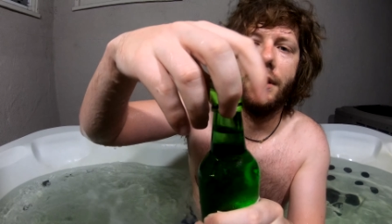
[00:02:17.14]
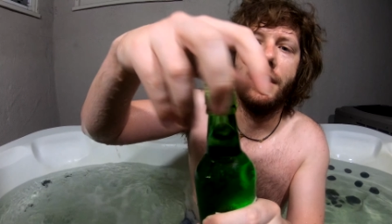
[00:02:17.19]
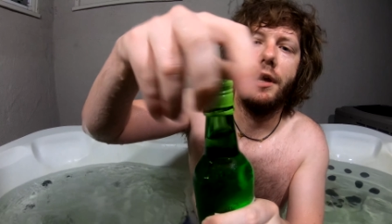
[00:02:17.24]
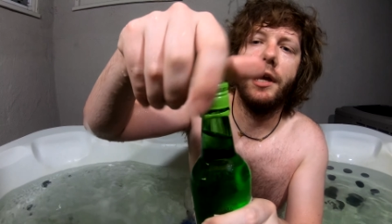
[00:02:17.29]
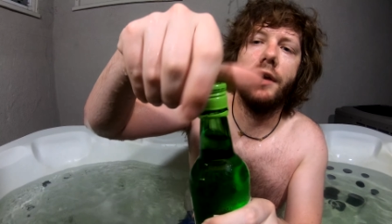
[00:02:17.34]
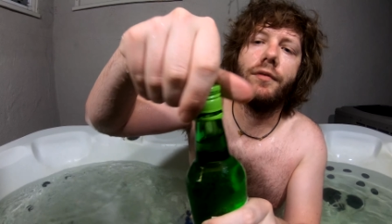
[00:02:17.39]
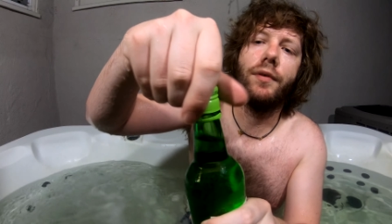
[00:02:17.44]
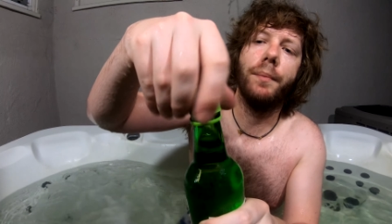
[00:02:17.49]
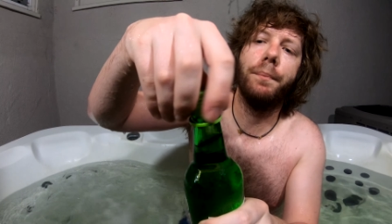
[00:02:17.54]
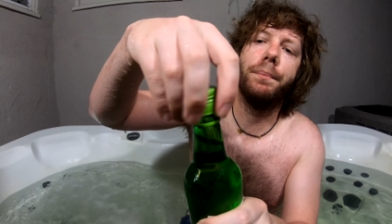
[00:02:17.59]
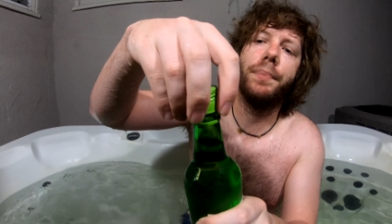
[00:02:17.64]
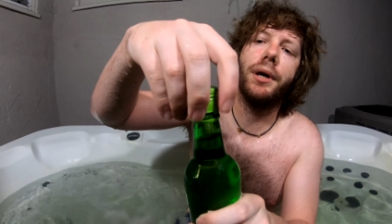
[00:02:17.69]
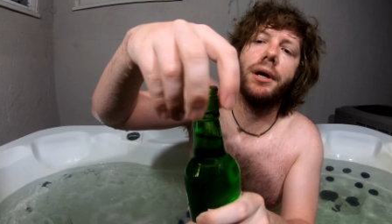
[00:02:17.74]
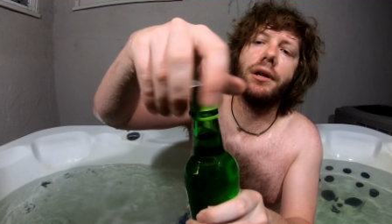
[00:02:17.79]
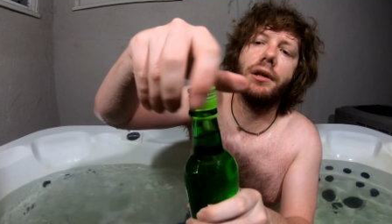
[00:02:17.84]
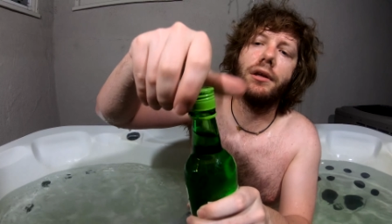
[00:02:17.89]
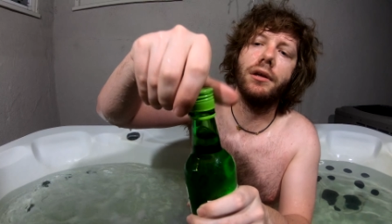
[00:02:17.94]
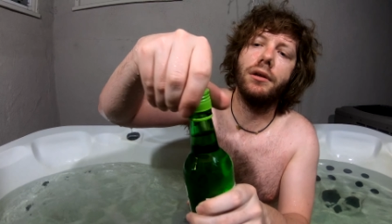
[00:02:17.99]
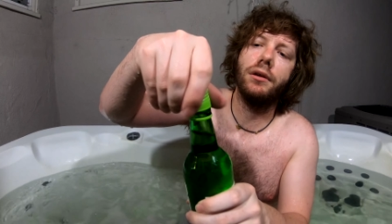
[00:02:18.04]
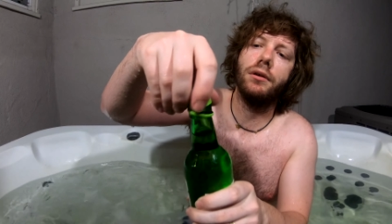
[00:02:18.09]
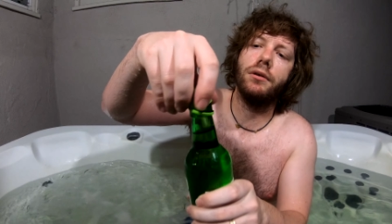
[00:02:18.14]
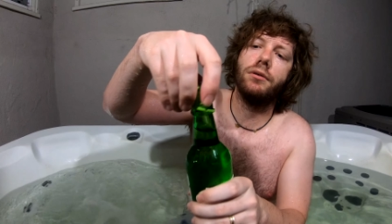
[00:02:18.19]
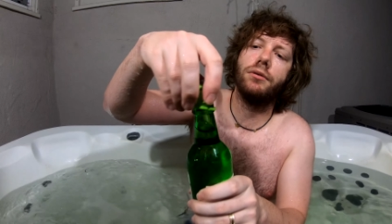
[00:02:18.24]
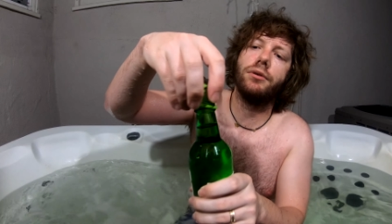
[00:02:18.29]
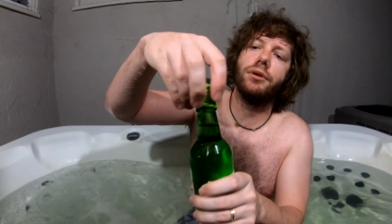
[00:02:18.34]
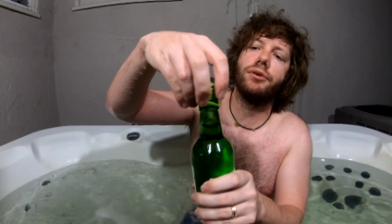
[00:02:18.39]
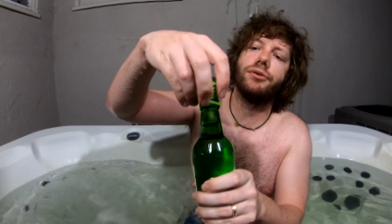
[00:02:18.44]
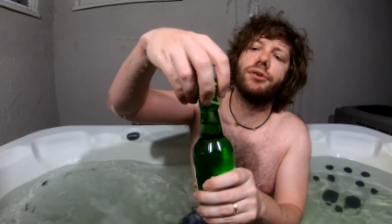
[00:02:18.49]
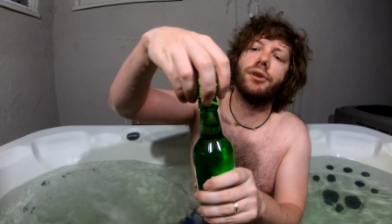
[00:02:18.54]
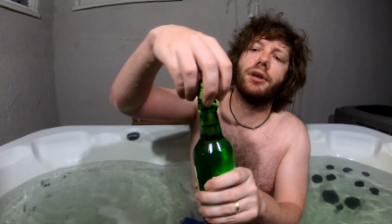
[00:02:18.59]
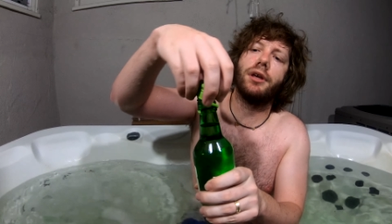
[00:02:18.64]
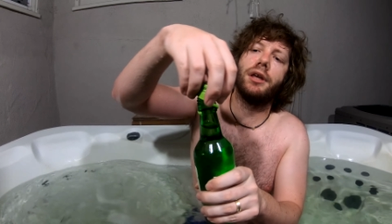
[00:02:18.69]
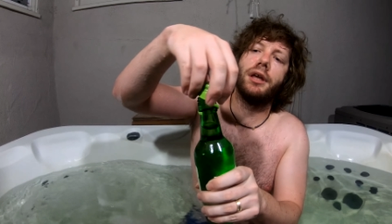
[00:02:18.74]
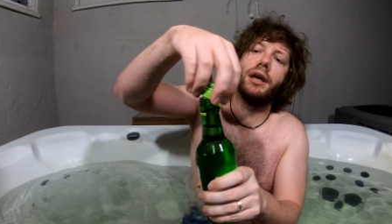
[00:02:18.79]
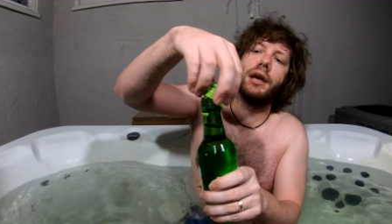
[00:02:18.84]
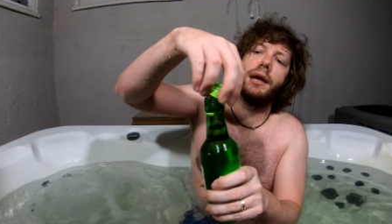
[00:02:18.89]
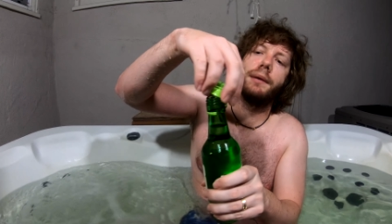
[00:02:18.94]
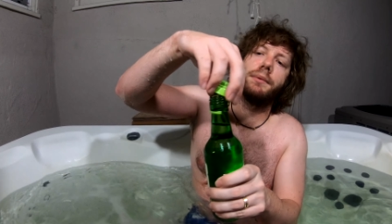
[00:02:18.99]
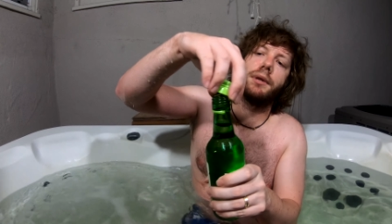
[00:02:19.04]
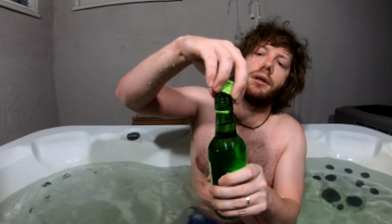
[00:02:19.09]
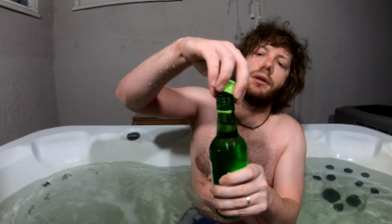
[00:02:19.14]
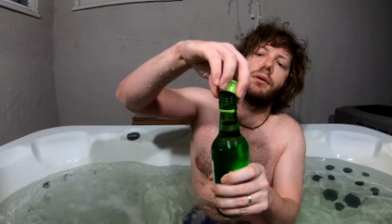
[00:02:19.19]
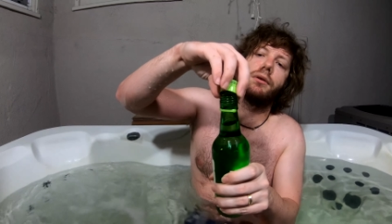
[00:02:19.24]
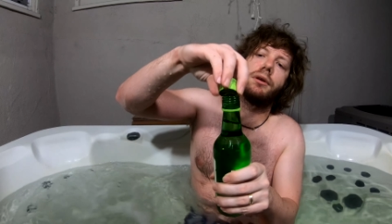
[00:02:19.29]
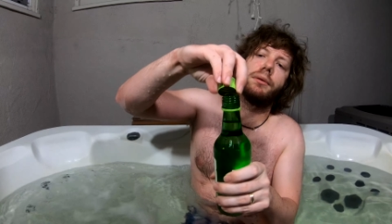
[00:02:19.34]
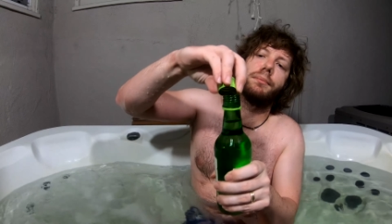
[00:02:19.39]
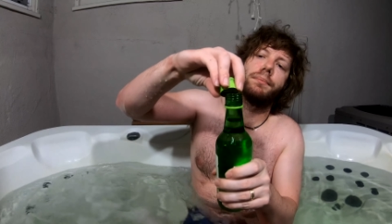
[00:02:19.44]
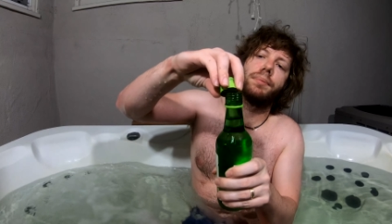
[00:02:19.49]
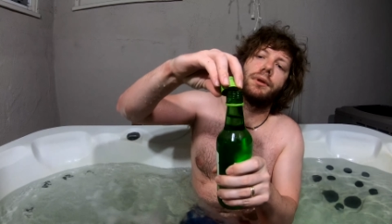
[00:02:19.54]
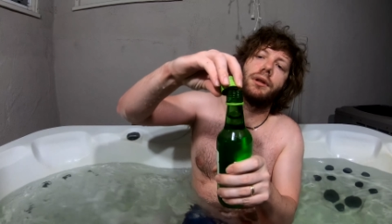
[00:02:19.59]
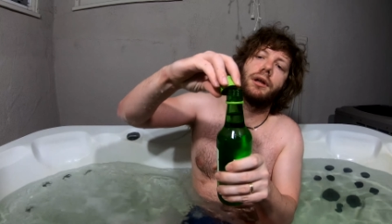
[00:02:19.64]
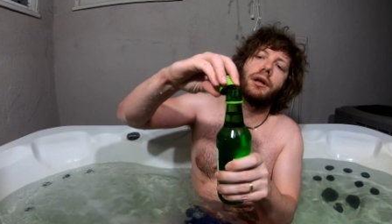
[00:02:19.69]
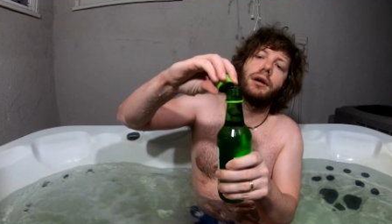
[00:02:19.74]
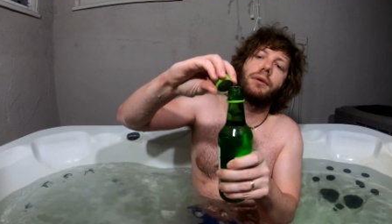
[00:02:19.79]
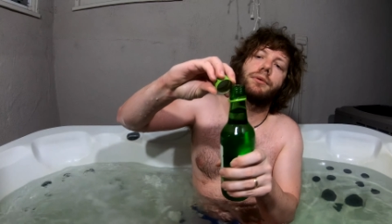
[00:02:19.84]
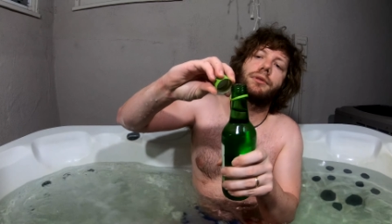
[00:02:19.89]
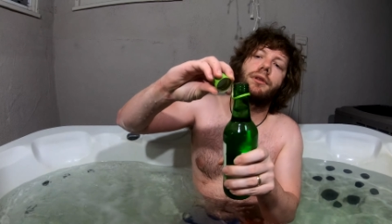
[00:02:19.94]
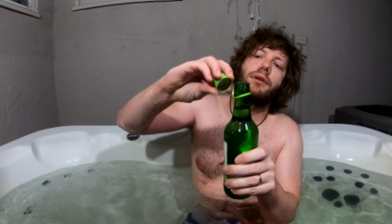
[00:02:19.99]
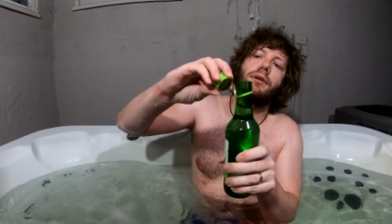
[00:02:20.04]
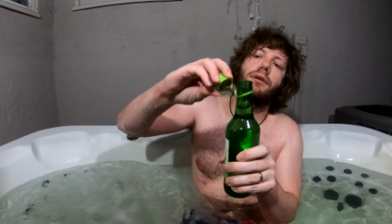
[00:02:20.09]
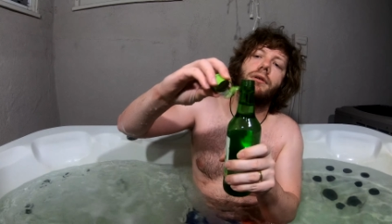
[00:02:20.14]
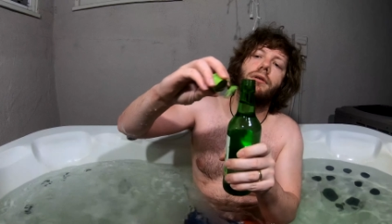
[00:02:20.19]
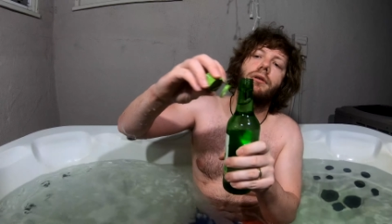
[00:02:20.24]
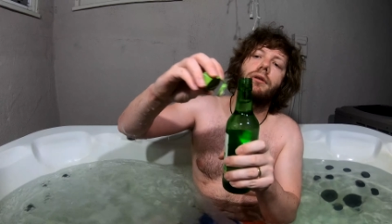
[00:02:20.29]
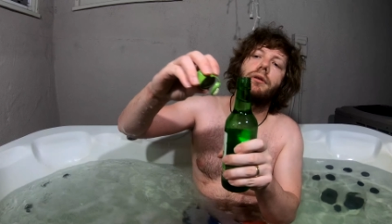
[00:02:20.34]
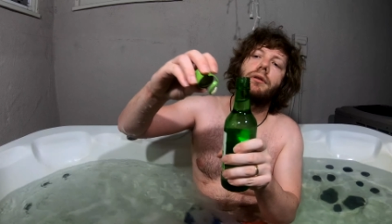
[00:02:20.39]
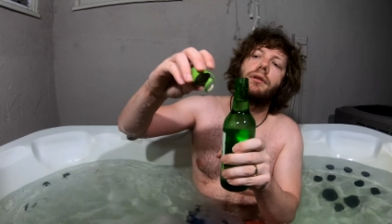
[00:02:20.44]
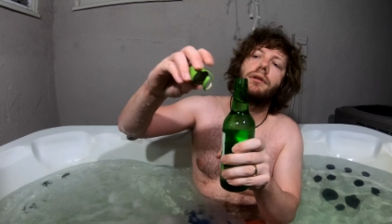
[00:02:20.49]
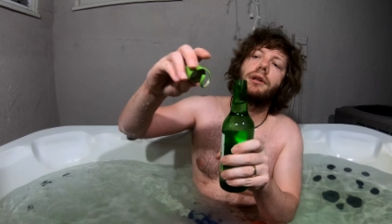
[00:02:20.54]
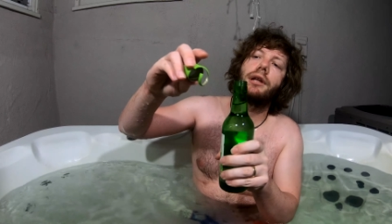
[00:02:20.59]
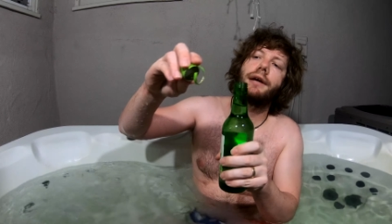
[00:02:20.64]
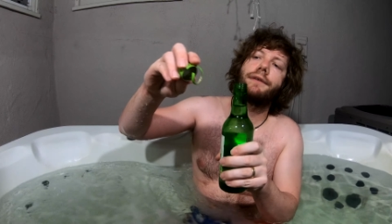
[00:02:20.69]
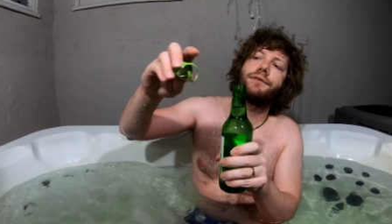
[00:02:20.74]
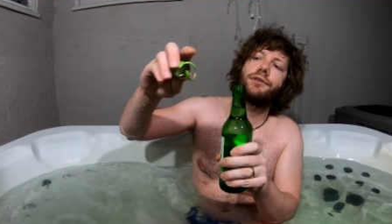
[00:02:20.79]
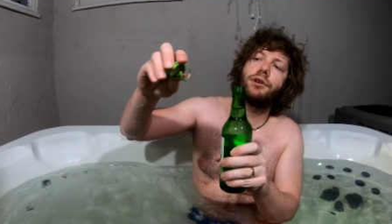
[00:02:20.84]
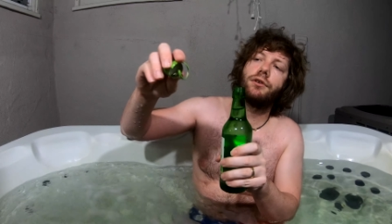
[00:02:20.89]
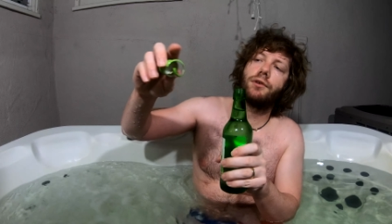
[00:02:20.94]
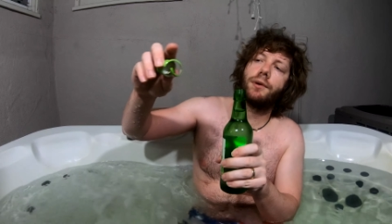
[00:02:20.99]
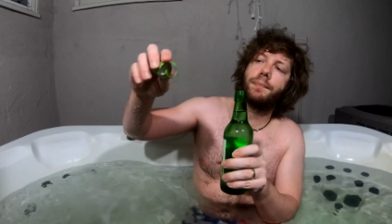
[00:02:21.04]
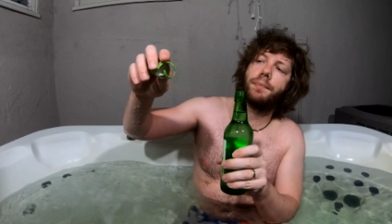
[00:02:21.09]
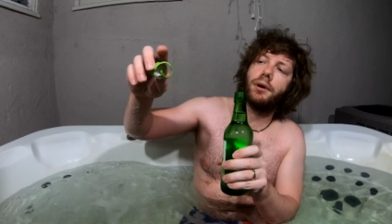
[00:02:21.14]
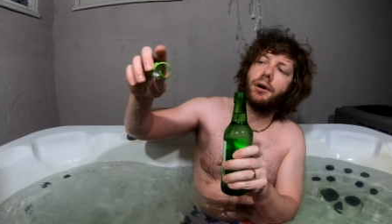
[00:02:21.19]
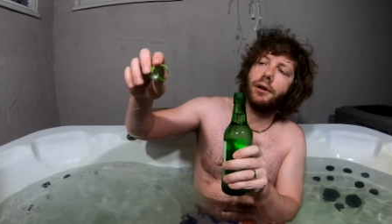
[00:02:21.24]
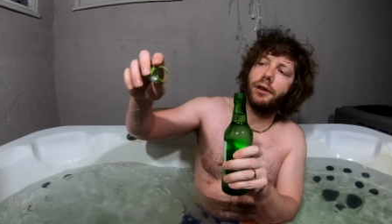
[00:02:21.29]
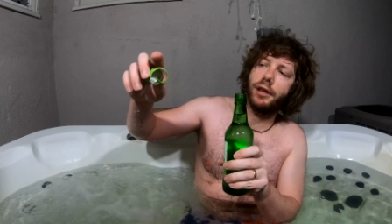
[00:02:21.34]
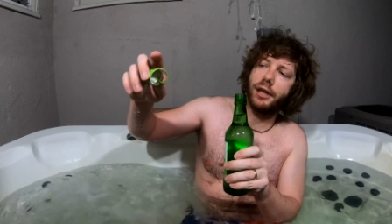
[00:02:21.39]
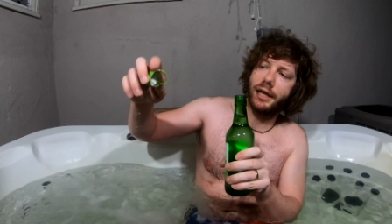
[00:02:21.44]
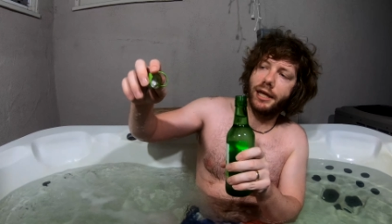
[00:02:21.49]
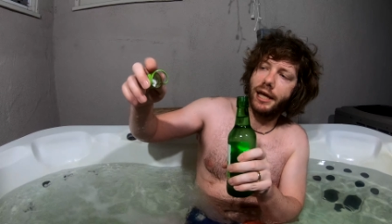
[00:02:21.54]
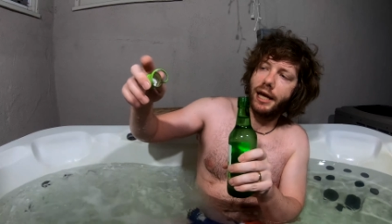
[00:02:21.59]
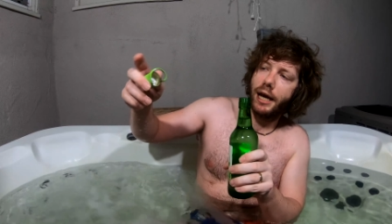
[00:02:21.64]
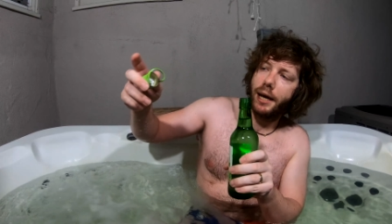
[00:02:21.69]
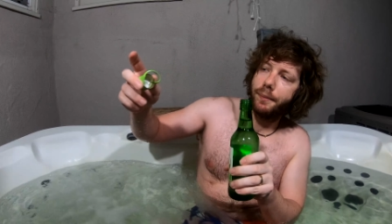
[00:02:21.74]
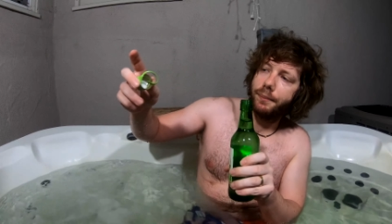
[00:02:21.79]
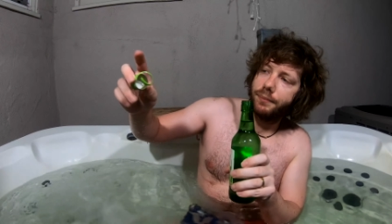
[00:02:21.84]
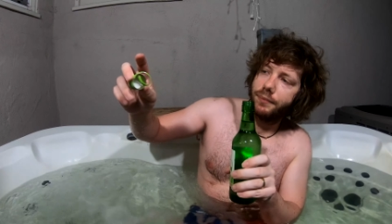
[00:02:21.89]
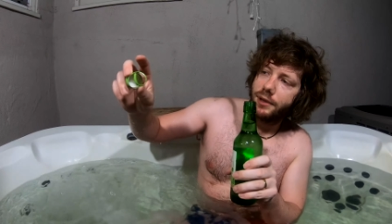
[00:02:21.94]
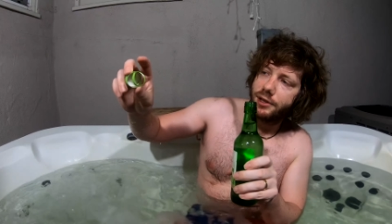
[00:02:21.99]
I have a buddy who knows a game that you can play with the little leftover part of the cap